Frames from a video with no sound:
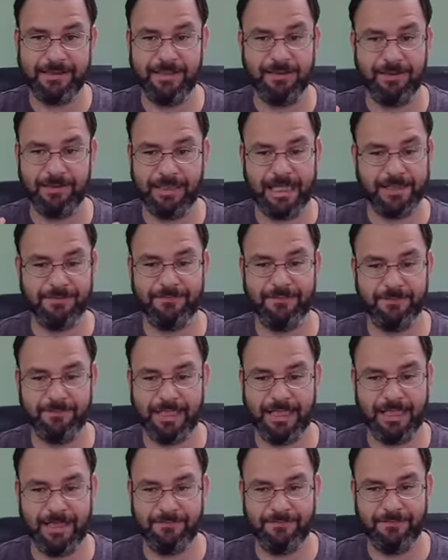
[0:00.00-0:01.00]
You know, a lot of them,
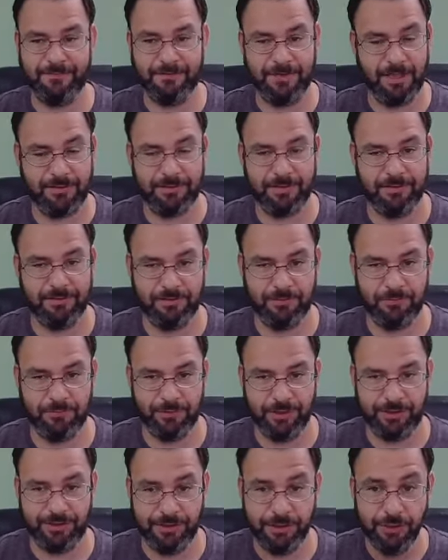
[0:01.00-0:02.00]
they have nothing to do
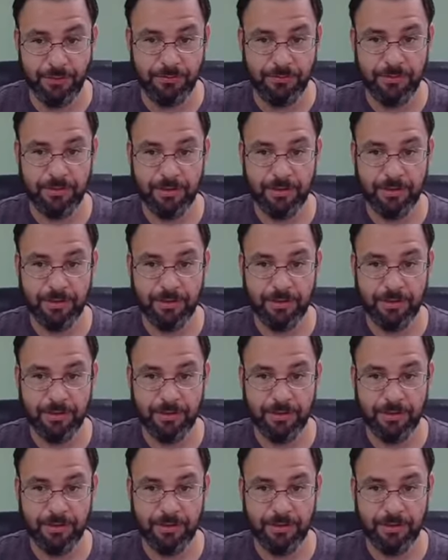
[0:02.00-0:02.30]
with you.